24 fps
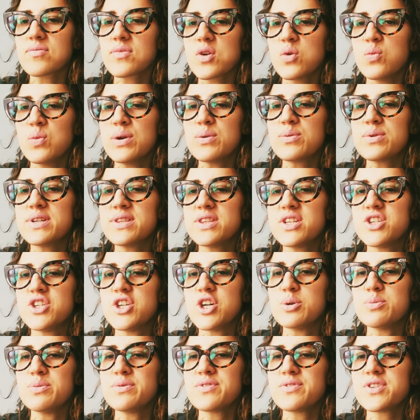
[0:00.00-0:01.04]
We were in the
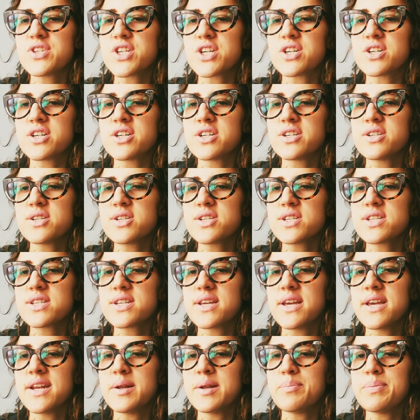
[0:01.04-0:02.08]
dome of stars
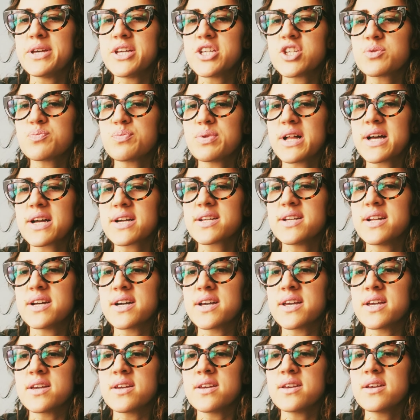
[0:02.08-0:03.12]
in a pitch-black
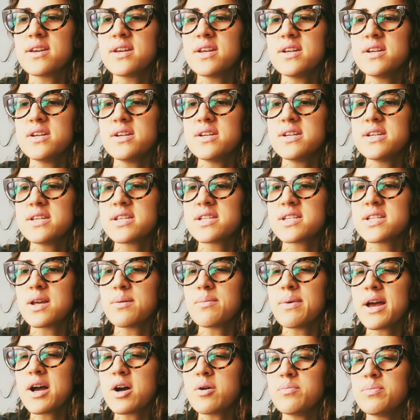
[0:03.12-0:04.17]
night,
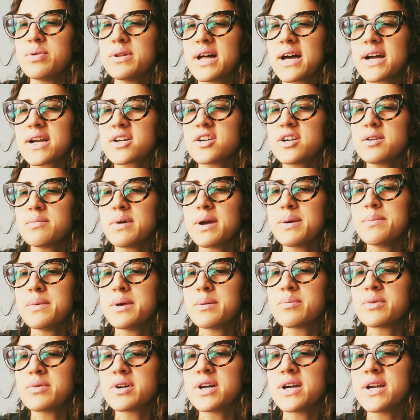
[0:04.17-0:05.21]
somehow blacker in my
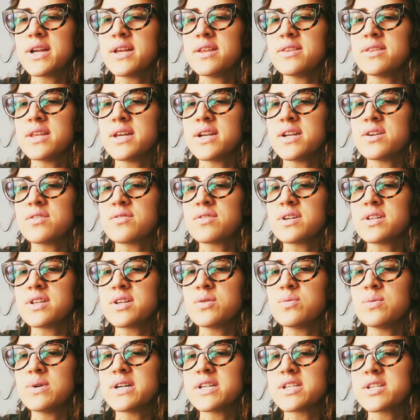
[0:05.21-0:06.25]
memory than it really
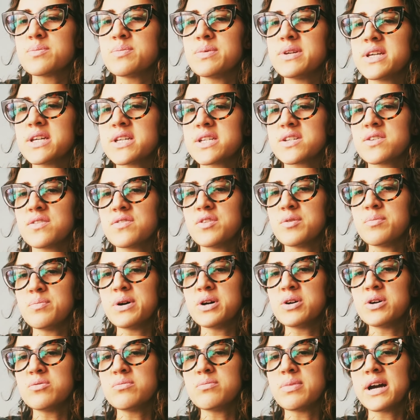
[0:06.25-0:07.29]
was because of the
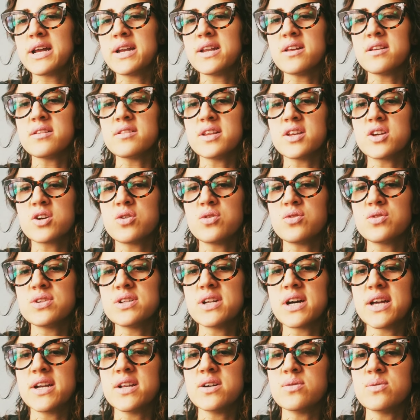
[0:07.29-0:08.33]
bone-bitingly cold
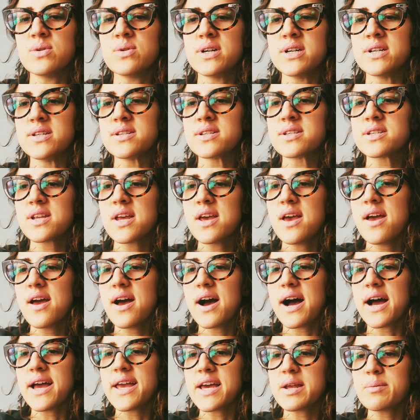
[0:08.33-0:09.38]
night it was.
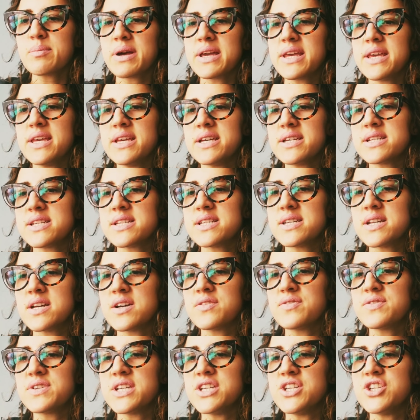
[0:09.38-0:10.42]
I had my hand
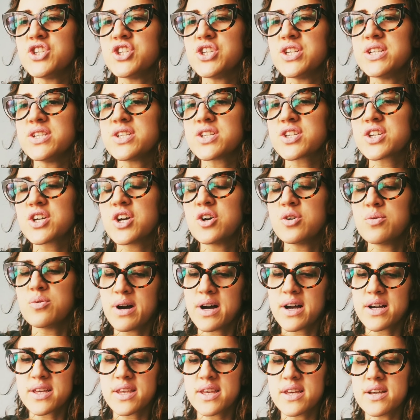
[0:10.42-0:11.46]
stuffed in Jean's coat
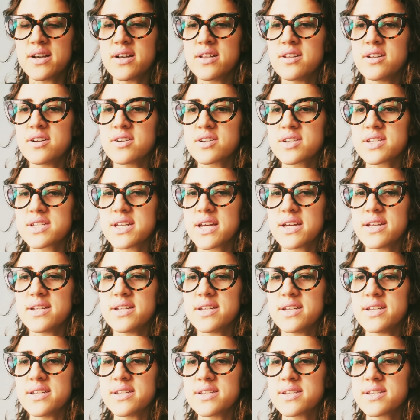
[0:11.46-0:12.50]
pocket alongside
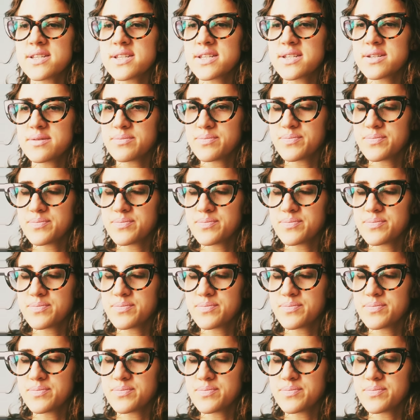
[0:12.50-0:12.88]
his.